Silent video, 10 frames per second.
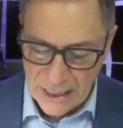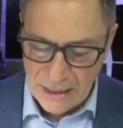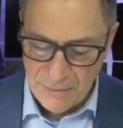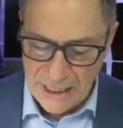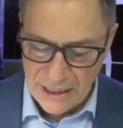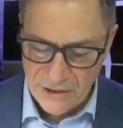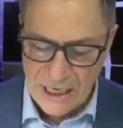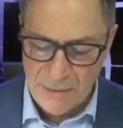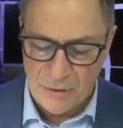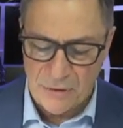Now we can see
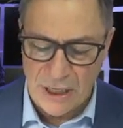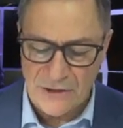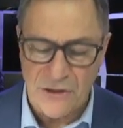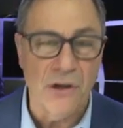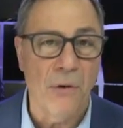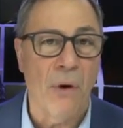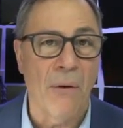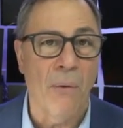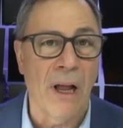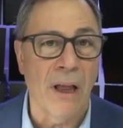April actually do quite
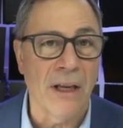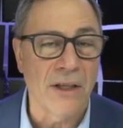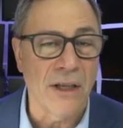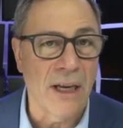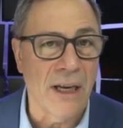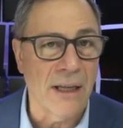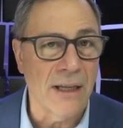well at the